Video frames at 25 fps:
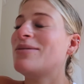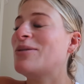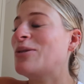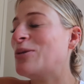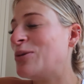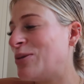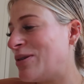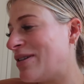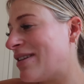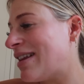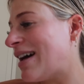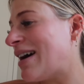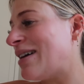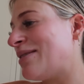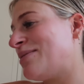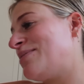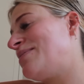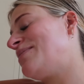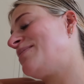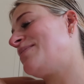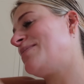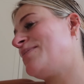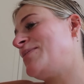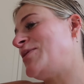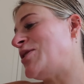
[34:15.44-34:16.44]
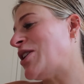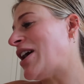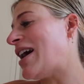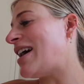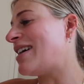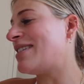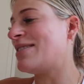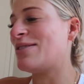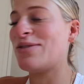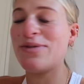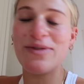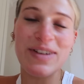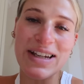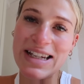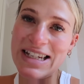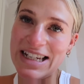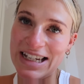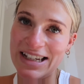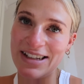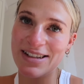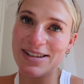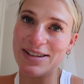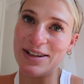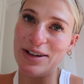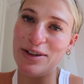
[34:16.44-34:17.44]
all of that jazz,
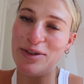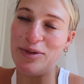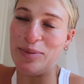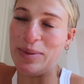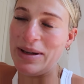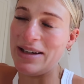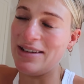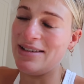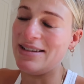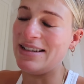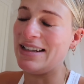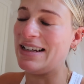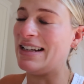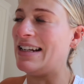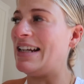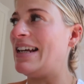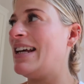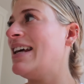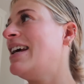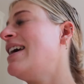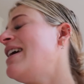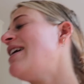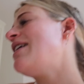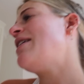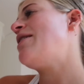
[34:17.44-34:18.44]
feeding stuff basically,